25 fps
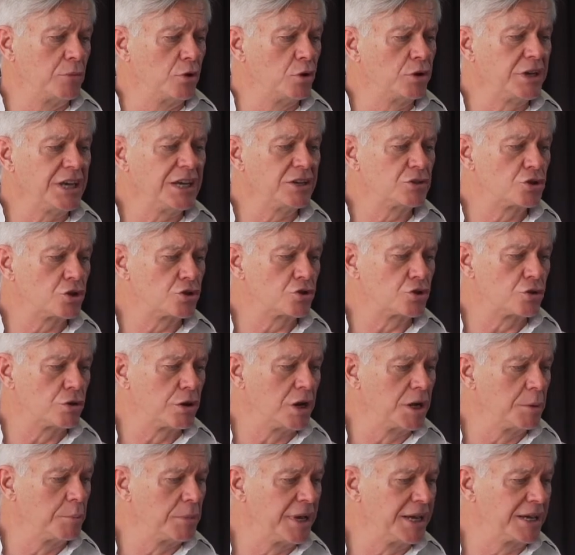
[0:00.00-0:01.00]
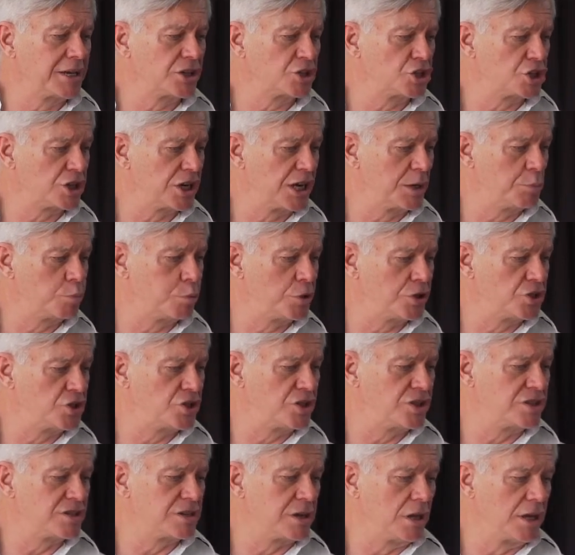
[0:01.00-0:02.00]
looking to try and make a shape which
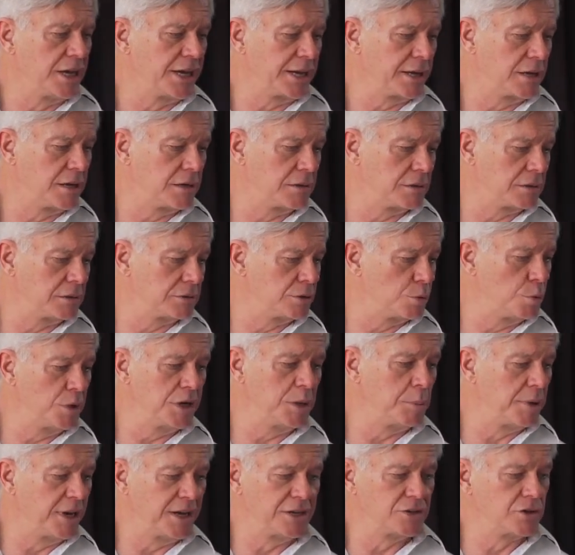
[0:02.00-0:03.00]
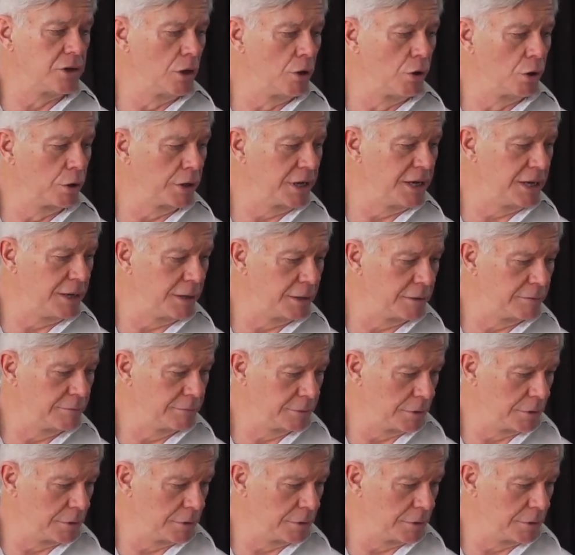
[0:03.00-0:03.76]
is like 20 bars long here,